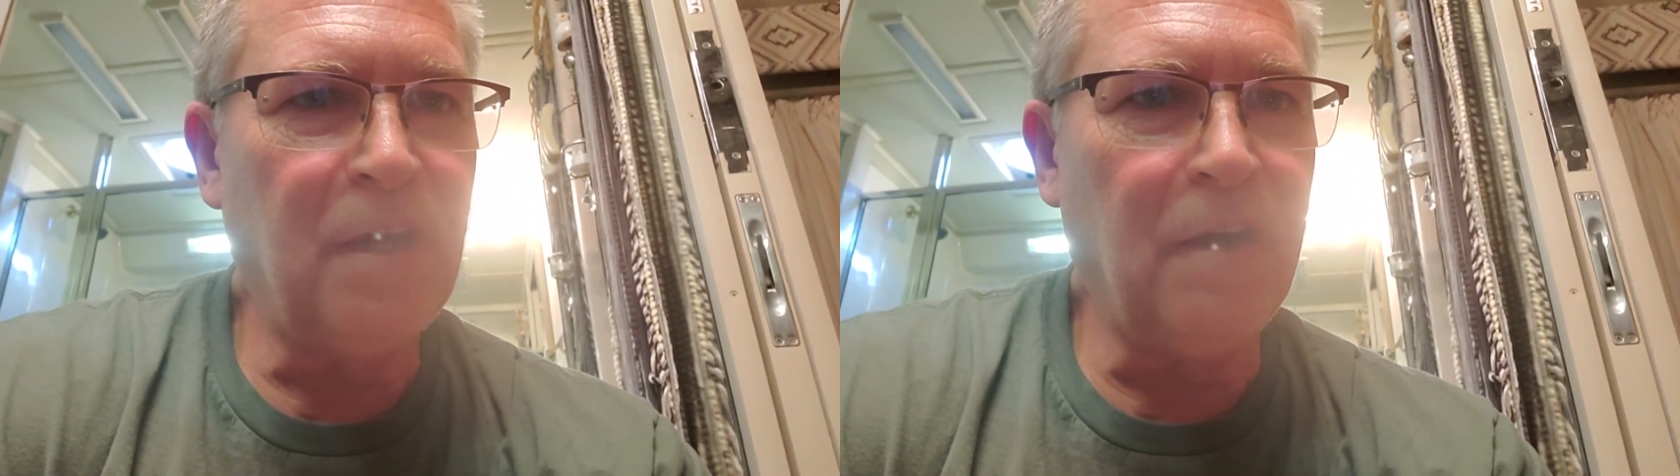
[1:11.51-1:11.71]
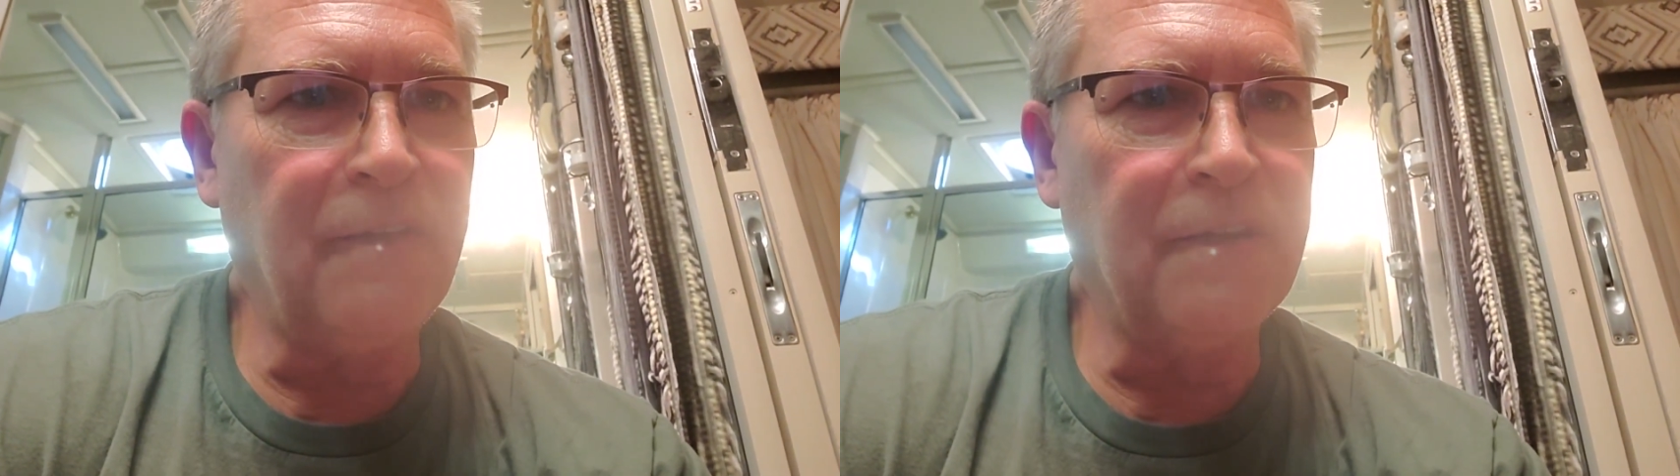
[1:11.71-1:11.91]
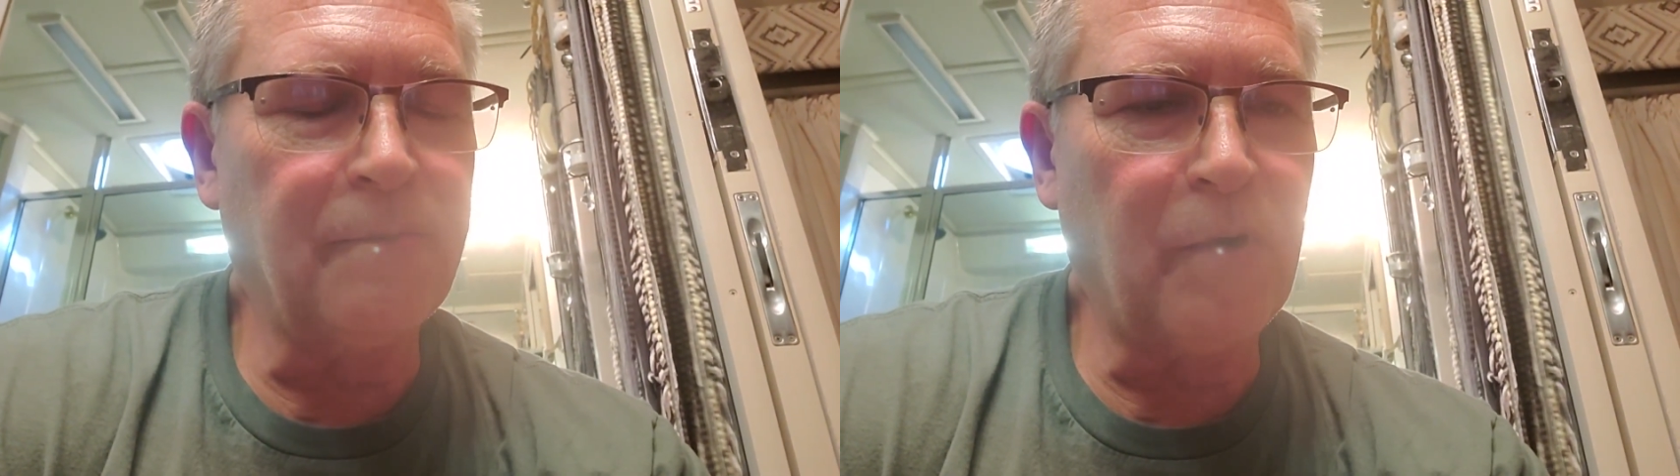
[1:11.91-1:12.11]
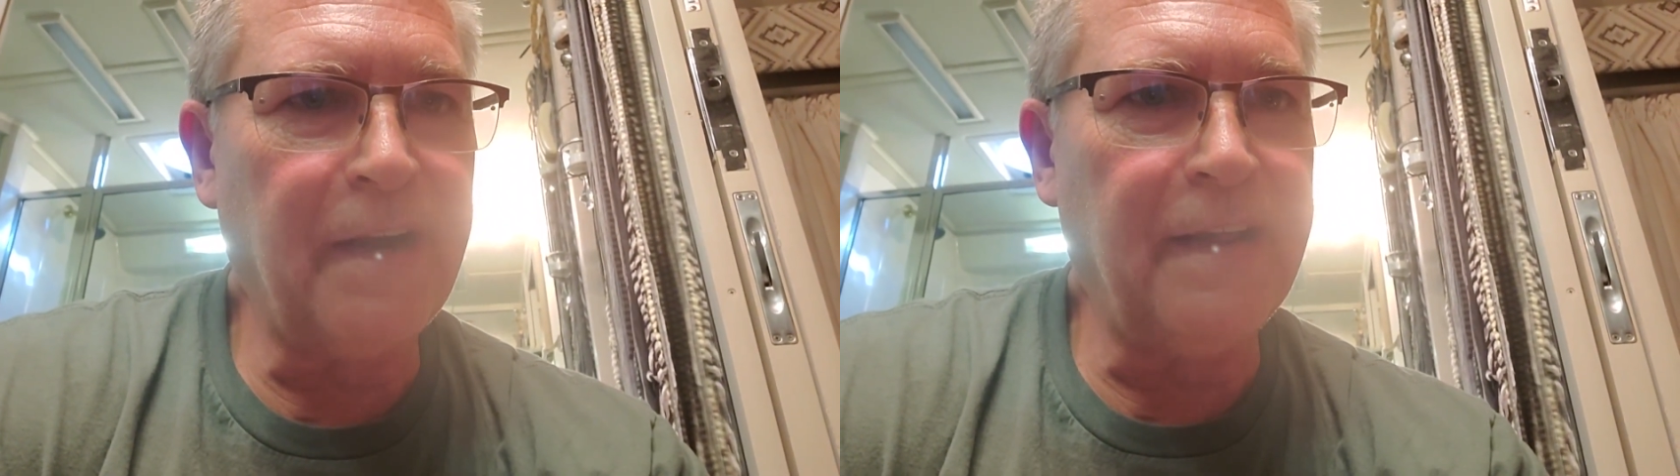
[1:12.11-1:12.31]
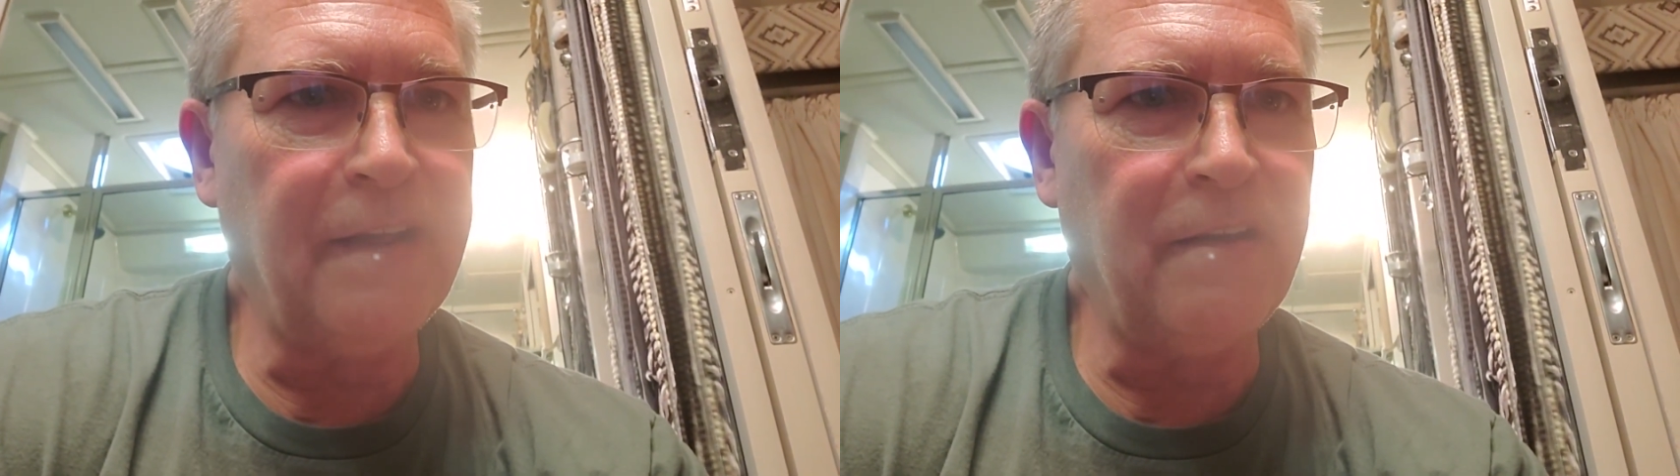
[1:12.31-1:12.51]
on the
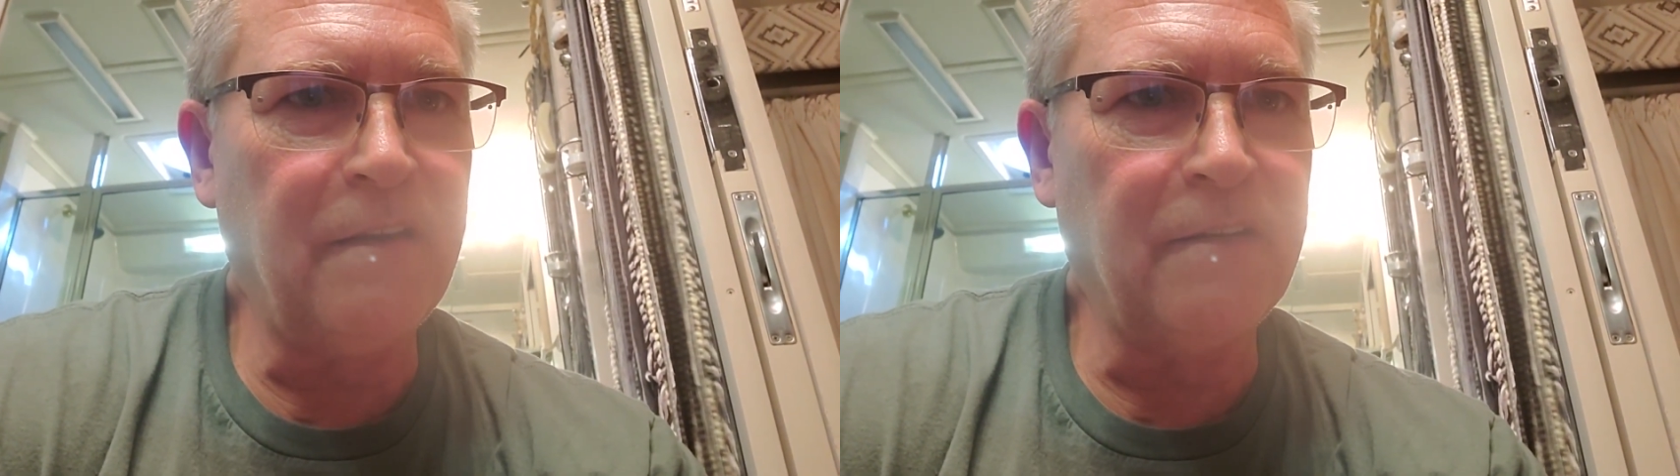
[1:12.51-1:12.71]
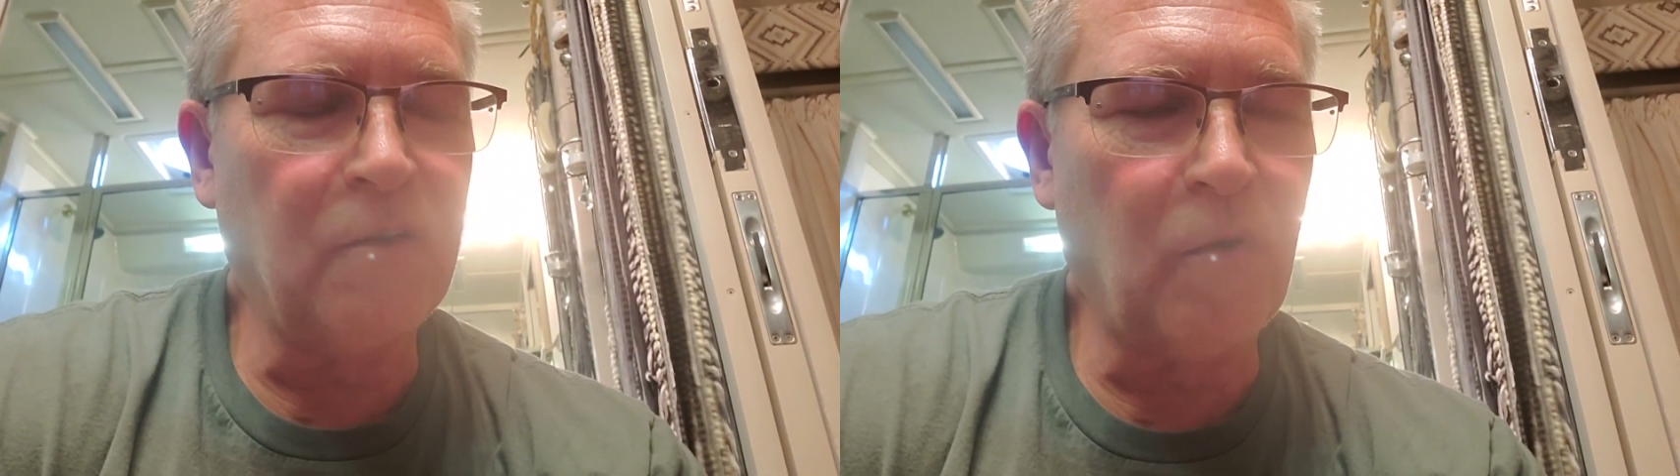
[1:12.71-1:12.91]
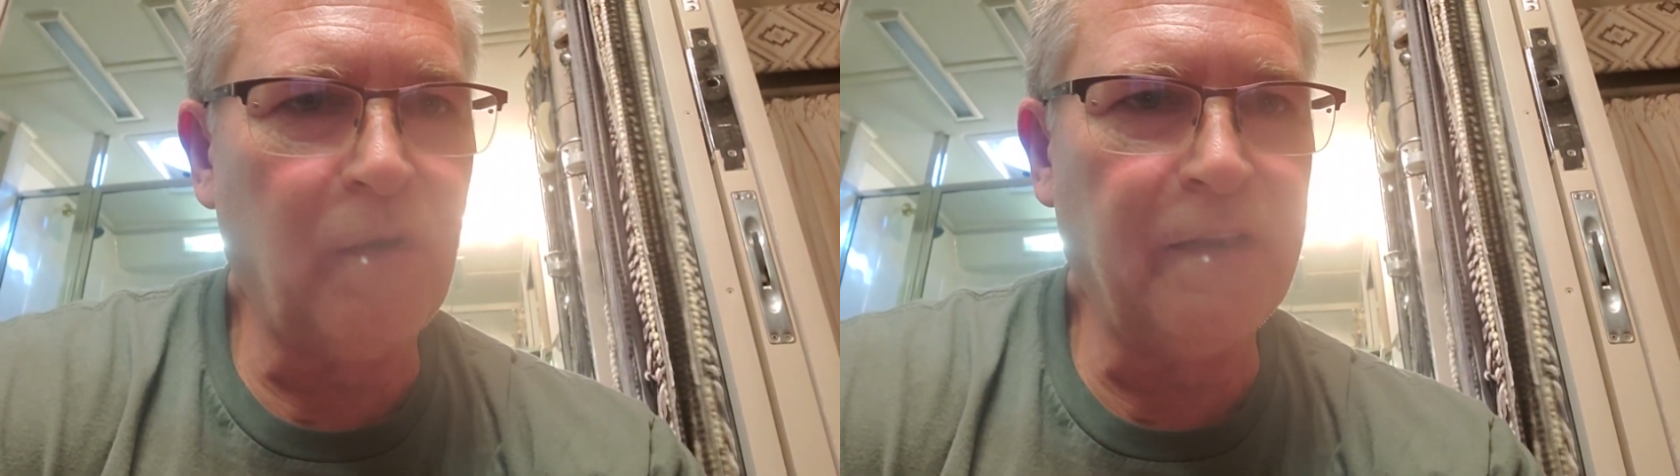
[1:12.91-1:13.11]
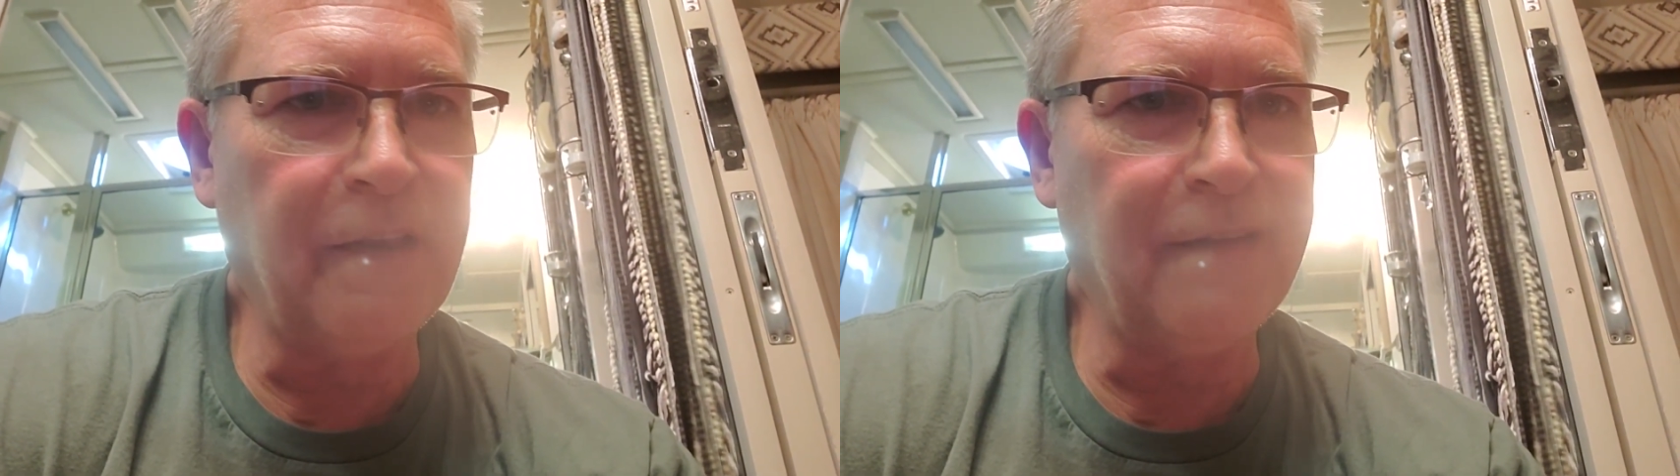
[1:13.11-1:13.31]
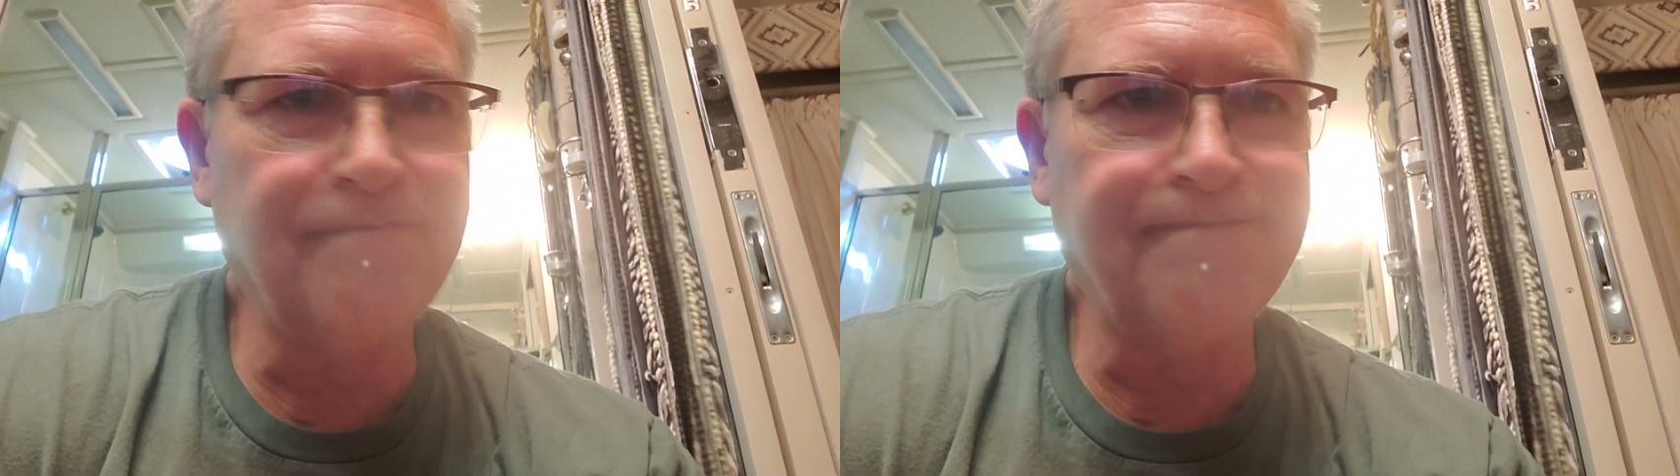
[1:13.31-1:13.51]
spray head on the toilet,